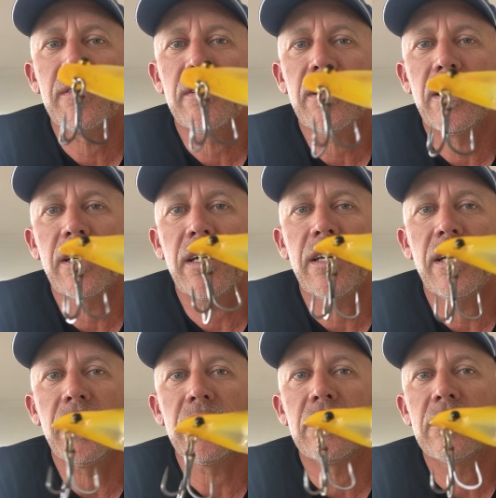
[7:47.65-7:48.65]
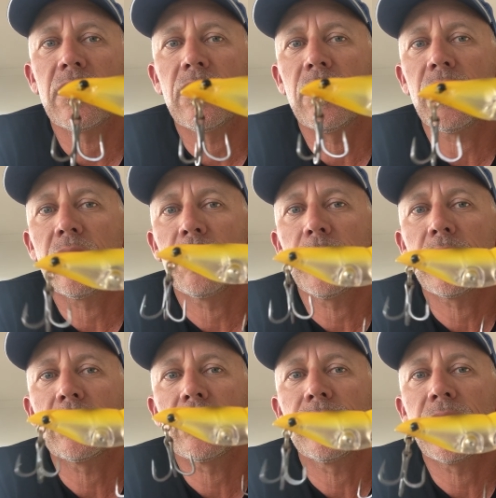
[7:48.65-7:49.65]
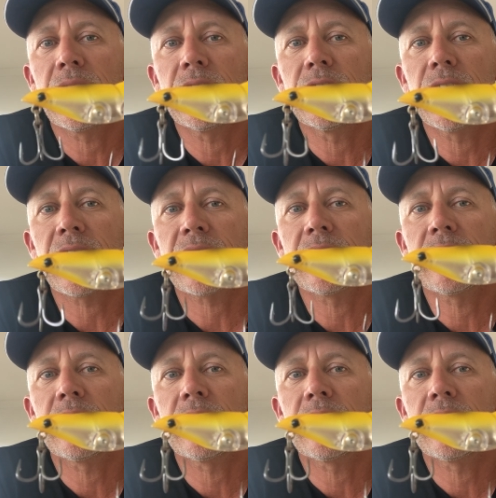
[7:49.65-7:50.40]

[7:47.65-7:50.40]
They get hit so hard by trevally jacks,